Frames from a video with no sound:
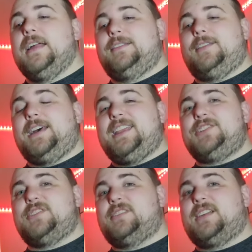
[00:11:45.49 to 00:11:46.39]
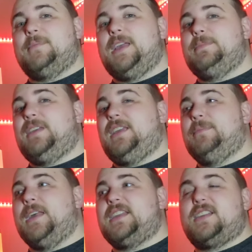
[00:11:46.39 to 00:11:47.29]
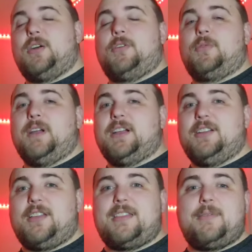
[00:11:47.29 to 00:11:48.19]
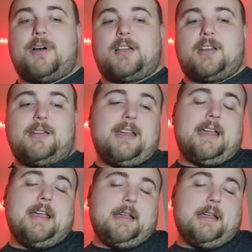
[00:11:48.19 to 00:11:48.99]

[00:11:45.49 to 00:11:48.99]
Did Lady Jessica maybe make it go quicker than they wanted?